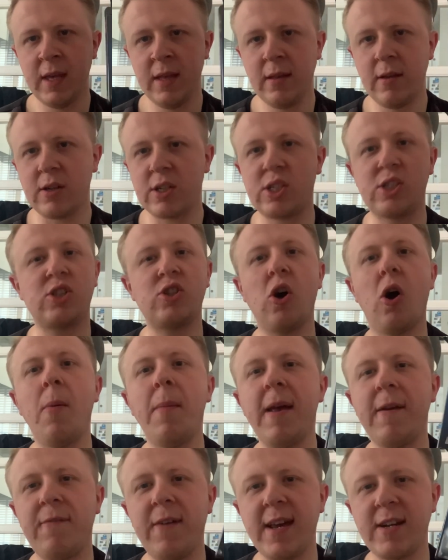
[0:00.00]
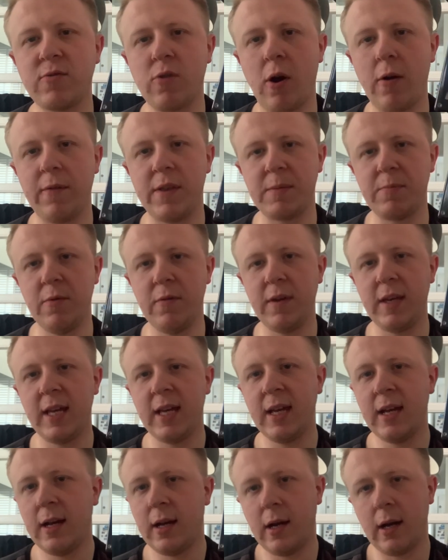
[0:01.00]
There's so many things wrong with this movie.
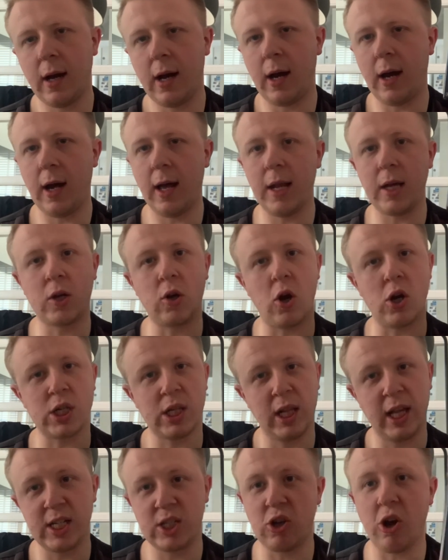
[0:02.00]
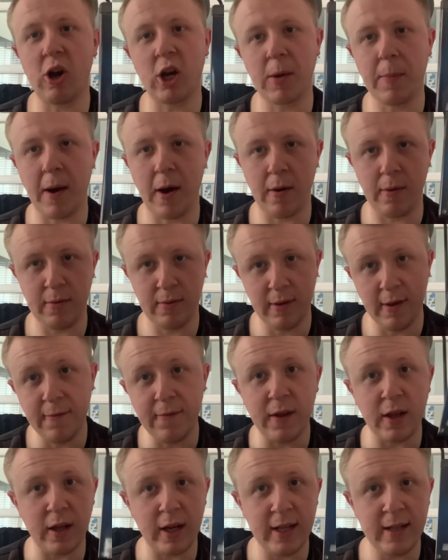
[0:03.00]
And of course, let's talk about the
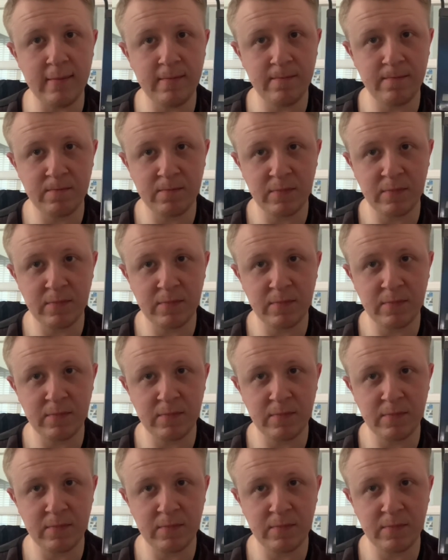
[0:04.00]
villain.